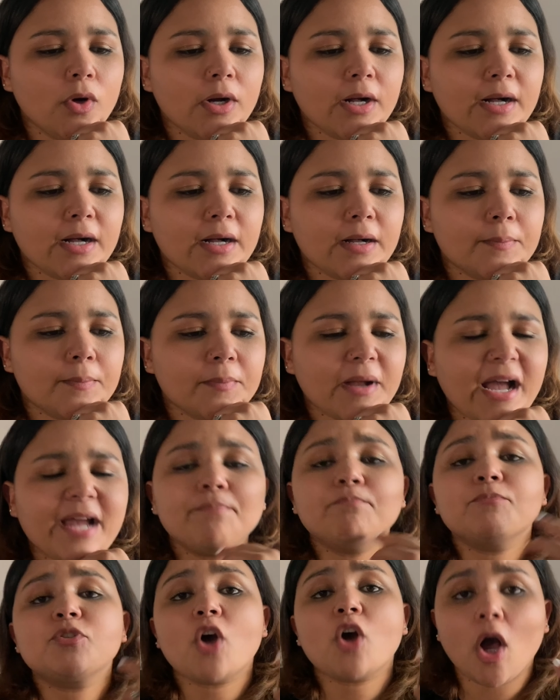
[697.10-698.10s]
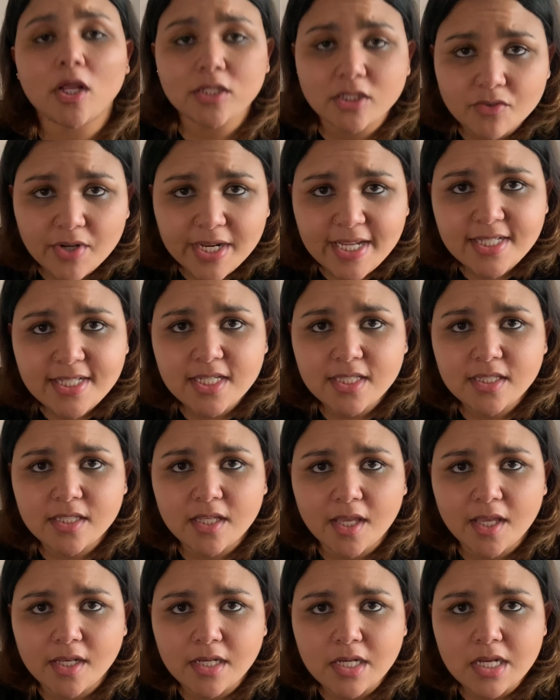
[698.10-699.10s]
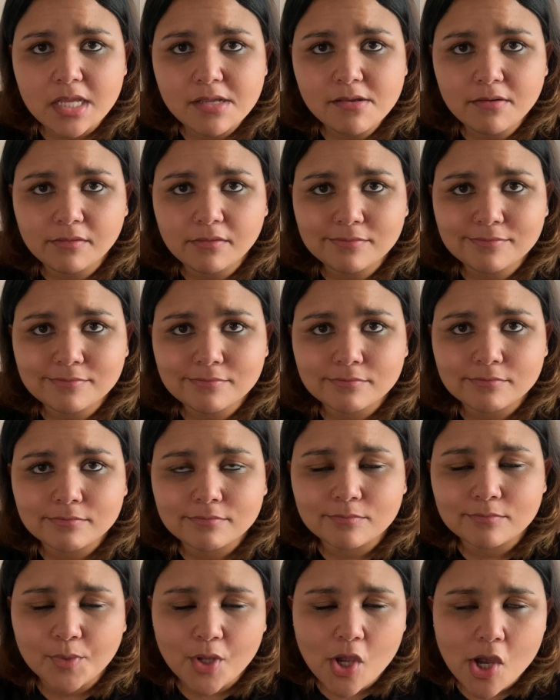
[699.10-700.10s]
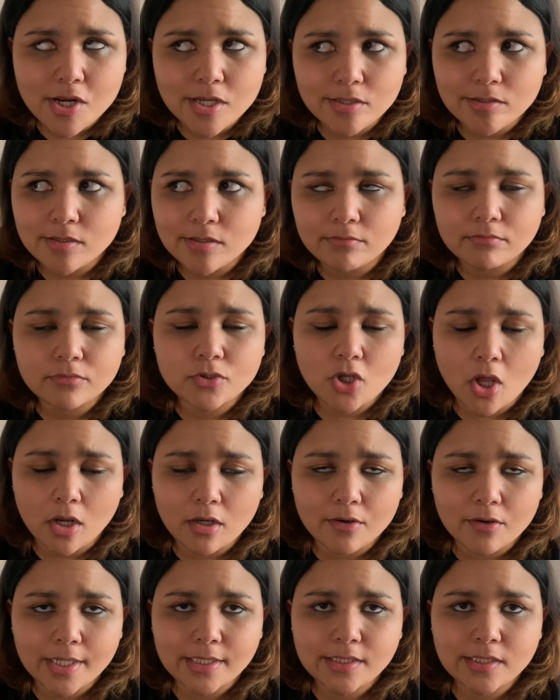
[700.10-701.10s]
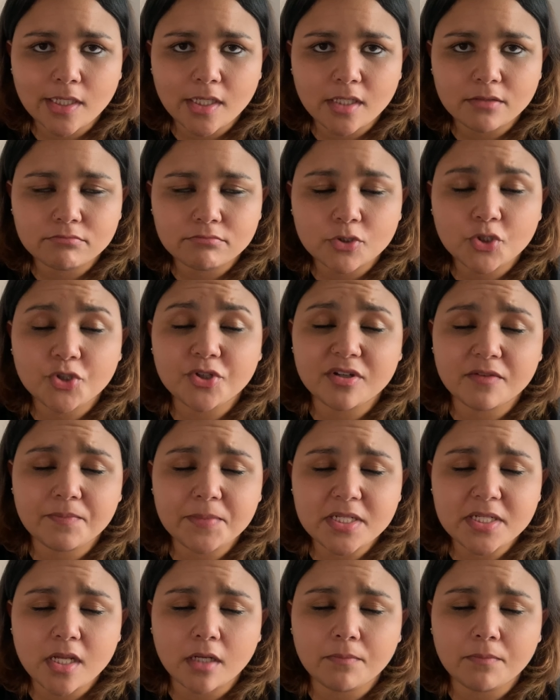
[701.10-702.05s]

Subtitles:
I'm tolerating the ending, to be honest. Tolerating it. Could it have been done